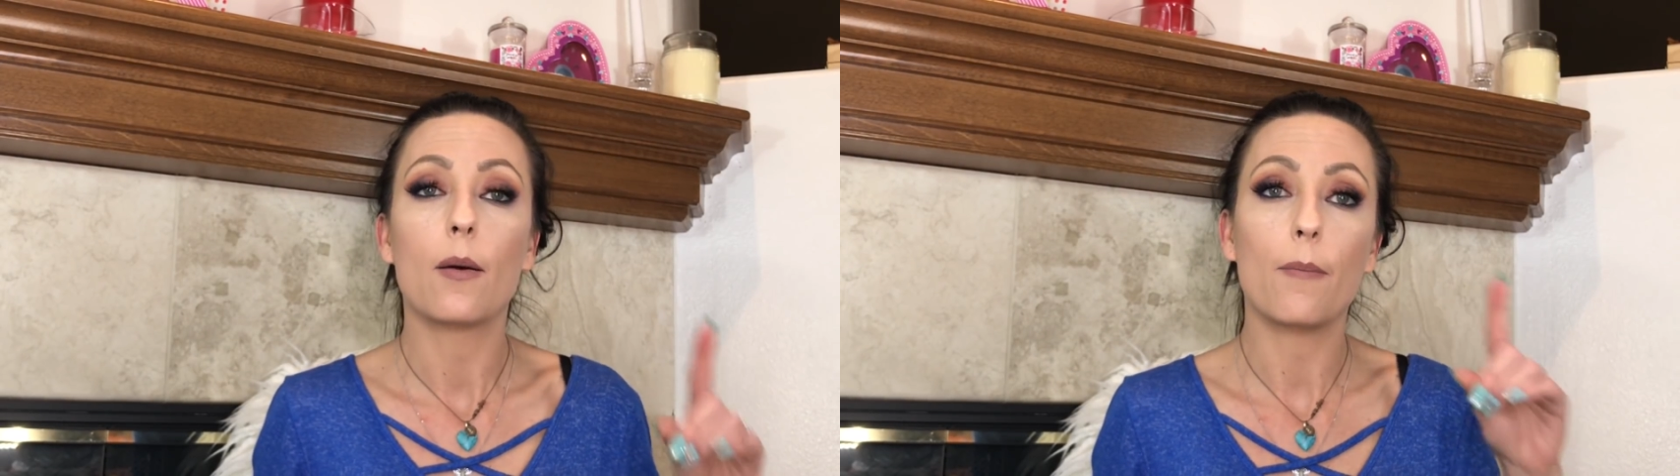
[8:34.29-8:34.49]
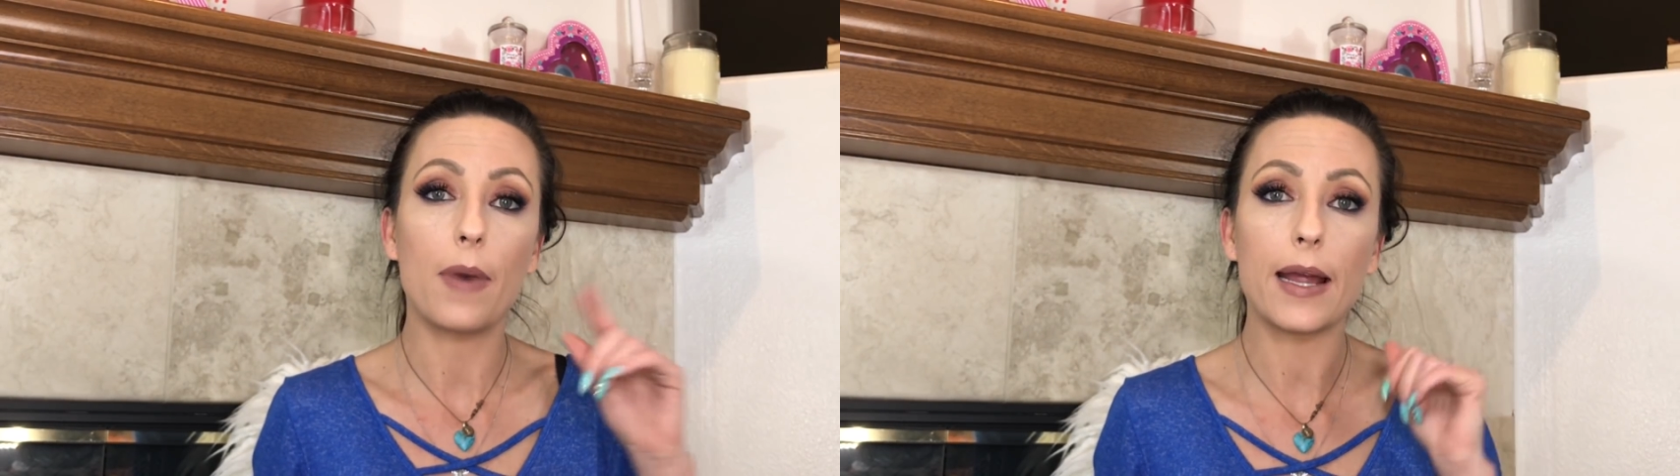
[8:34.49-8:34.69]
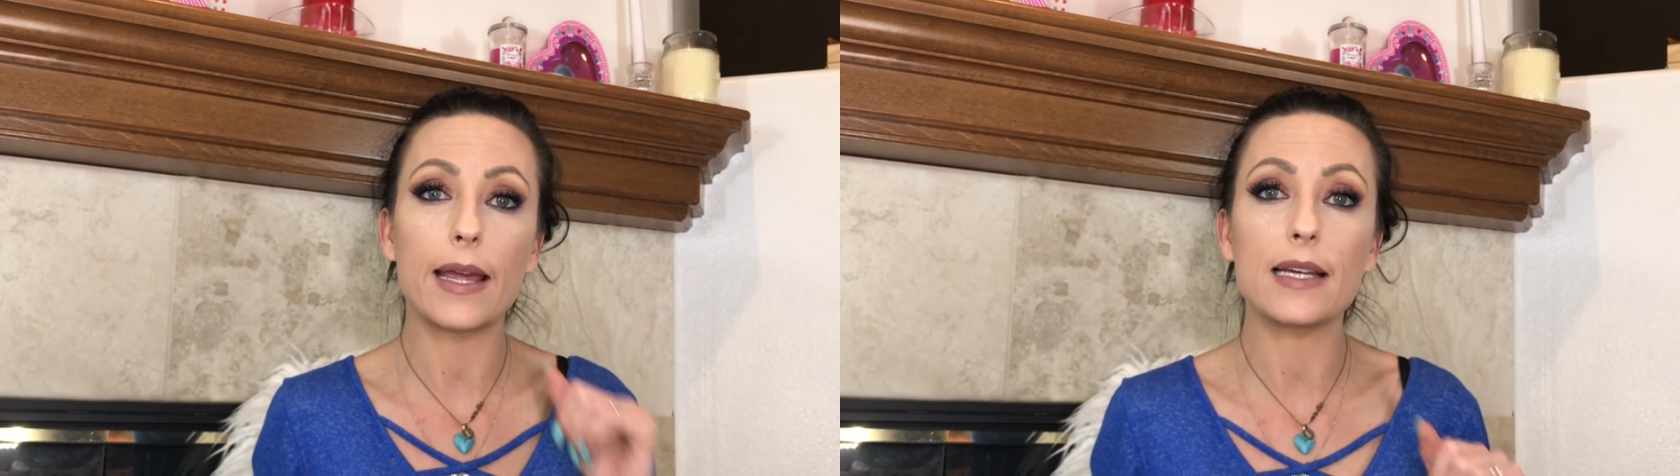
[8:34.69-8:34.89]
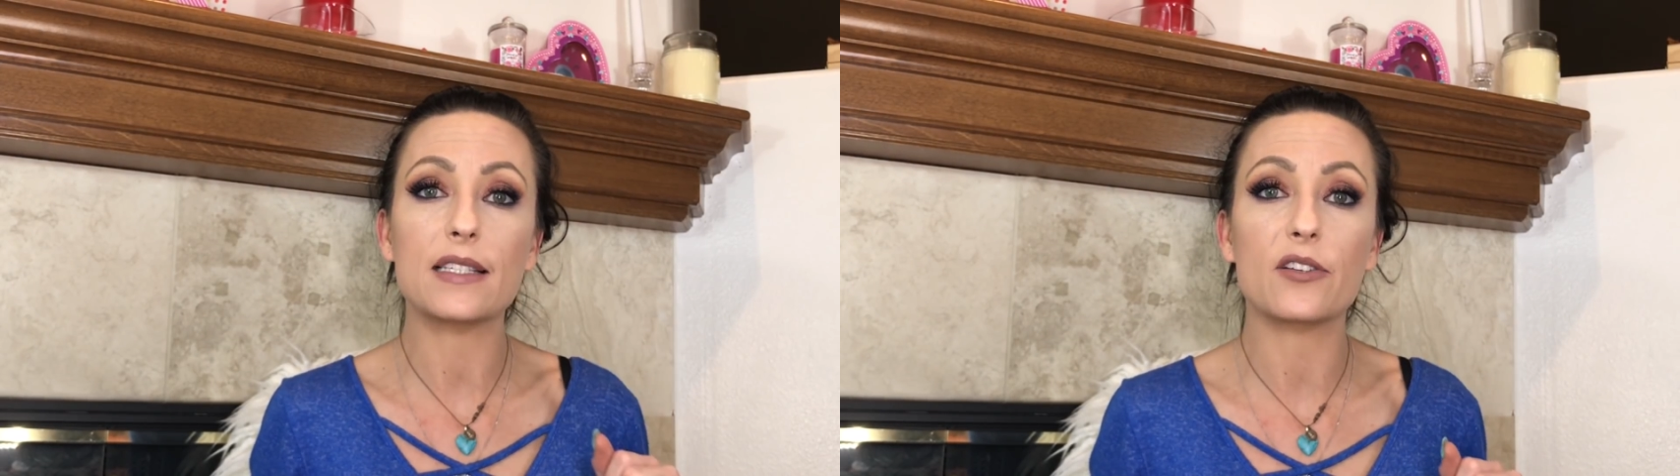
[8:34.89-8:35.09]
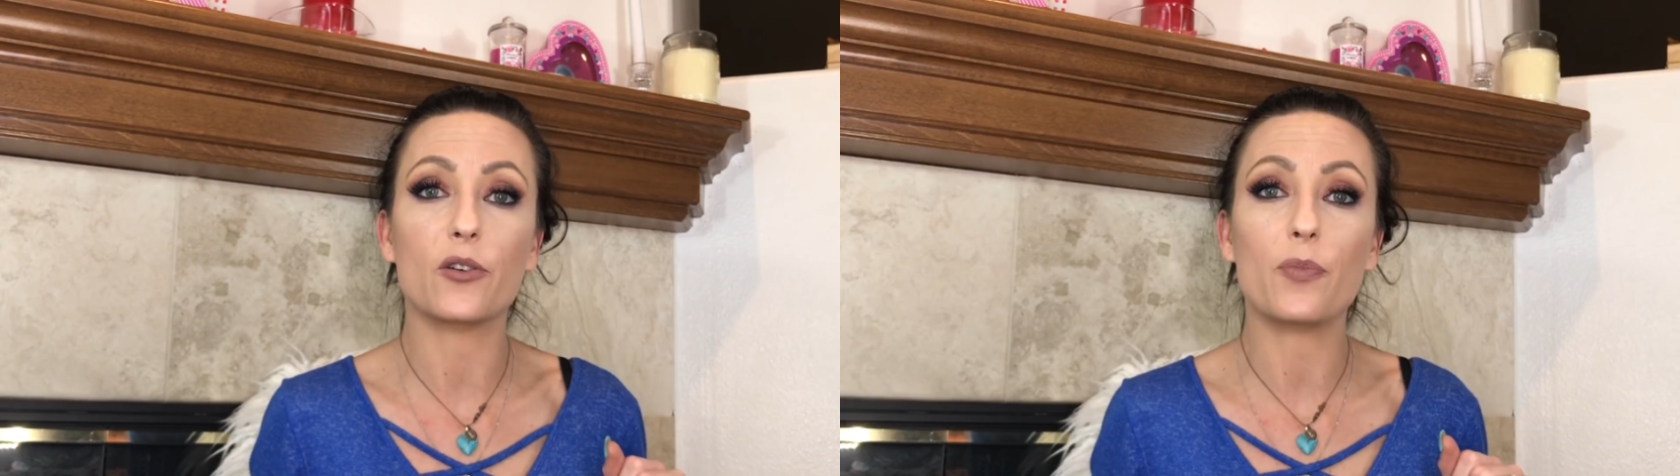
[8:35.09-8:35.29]
my
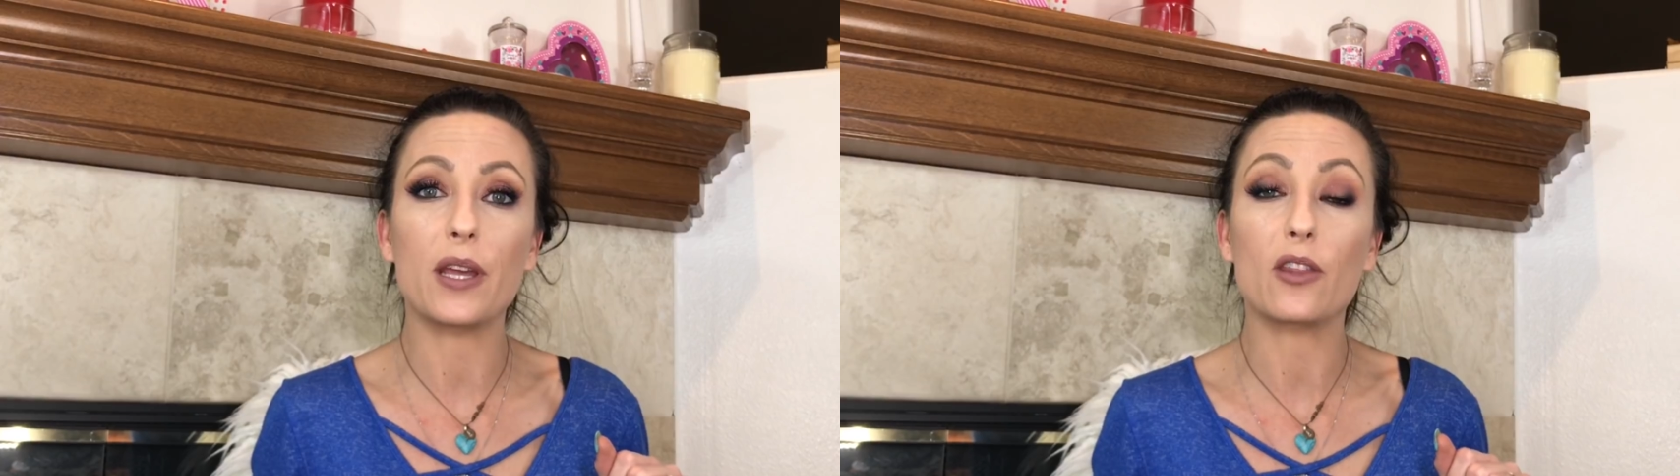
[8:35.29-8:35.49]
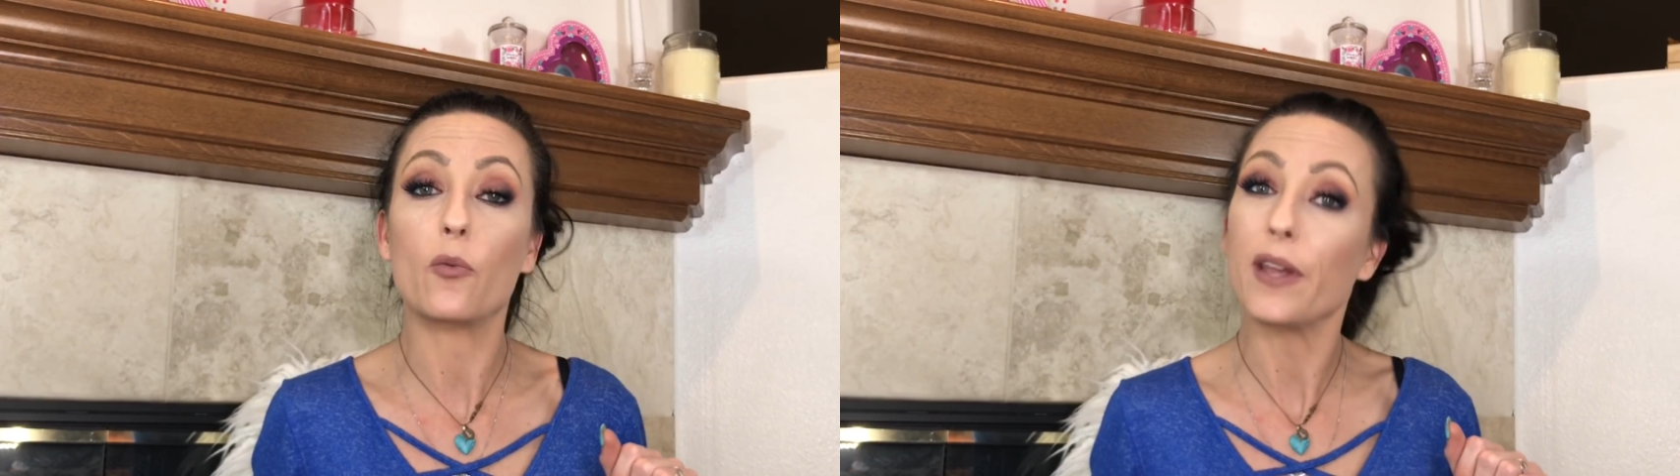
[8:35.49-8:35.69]
guess it'll be the